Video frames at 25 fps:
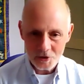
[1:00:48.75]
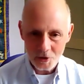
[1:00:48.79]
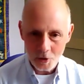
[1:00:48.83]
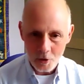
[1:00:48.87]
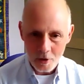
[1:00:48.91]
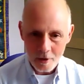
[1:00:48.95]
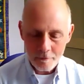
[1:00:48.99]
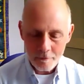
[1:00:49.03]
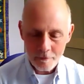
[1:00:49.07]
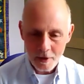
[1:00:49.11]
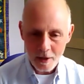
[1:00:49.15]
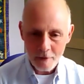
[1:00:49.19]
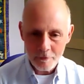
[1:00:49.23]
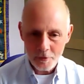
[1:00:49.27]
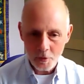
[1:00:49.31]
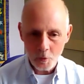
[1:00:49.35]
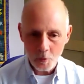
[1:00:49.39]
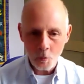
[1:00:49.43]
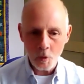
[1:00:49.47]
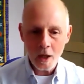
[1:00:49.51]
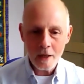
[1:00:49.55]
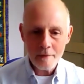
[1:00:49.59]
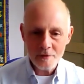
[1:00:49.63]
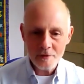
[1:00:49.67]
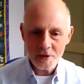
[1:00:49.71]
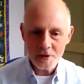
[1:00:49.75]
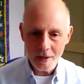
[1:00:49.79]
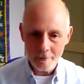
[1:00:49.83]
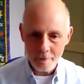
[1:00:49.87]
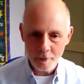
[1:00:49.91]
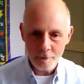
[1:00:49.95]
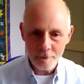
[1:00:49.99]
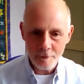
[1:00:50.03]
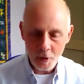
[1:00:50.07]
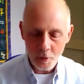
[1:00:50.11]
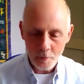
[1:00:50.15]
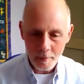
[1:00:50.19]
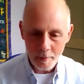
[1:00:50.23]
So if the wife's ever
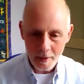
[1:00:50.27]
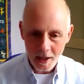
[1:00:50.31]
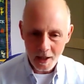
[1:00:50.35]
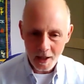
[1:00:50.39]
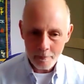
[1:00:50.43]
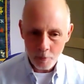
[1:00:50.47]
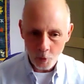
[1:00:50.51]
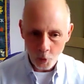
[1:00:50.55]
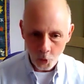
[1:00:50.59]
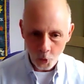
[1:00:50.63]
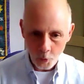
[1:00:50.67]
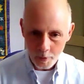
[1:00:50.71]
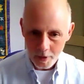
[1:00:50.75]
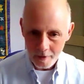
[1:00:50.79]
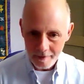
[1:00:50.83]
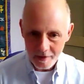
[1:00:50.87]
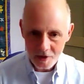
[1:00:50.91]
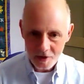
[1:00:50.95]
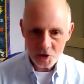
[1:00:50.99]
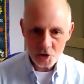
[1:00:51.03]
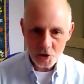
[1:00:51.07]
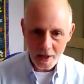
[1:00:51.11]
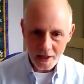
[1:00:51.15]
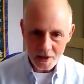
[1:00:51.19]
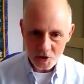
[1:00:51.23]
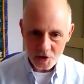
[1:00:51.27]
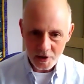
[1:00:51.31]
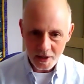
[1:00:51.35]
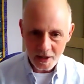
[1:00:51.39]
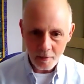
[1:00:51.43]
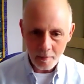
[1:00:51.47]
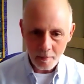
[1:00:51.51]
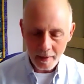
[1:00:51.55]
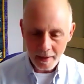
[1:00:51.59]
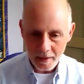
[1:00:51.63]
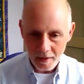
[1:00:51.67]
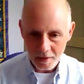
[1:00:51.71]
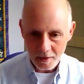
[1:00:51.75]
phoned me up or we've exchanged
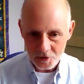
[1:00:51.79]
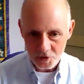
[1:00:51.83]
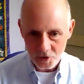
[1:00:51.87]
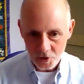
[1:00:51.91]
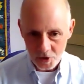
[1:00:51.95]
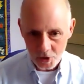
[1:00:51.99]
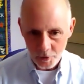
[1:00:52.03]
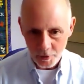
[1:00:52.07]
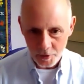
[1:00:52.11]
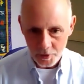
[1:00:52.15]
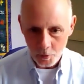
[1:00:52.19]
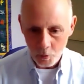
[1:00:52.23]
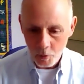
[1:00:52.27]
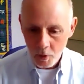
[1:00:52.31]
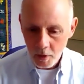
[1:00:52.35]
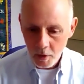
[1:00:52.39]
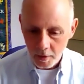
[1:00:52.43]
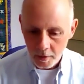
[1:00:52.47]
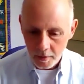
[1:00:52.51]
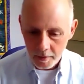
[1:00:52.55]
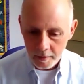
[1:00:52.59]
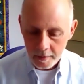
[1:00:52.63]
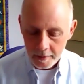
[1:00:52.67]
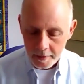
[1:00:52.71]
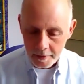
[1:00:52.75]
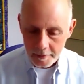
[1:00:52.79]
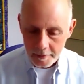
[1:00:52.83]
emails and doing the work,